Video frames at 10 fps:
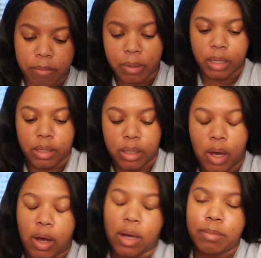but
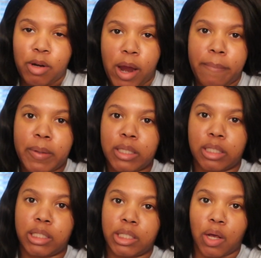y'all, I'm cramping
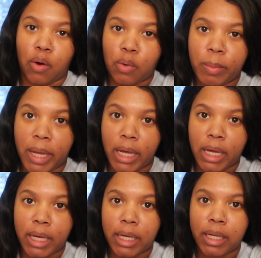so
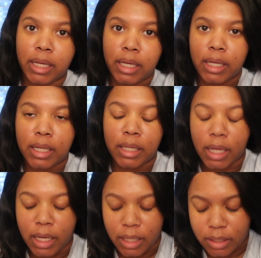bad,
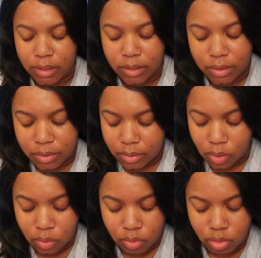like
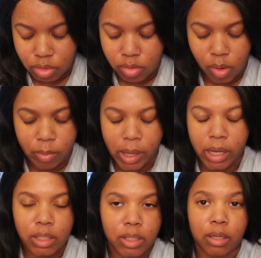so so
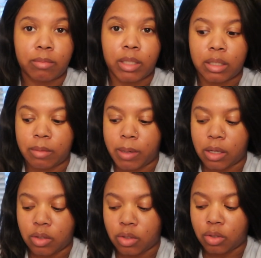bad. So I'm just
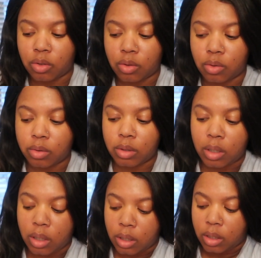about to
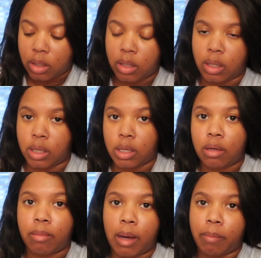get
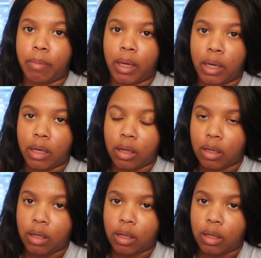in my bed,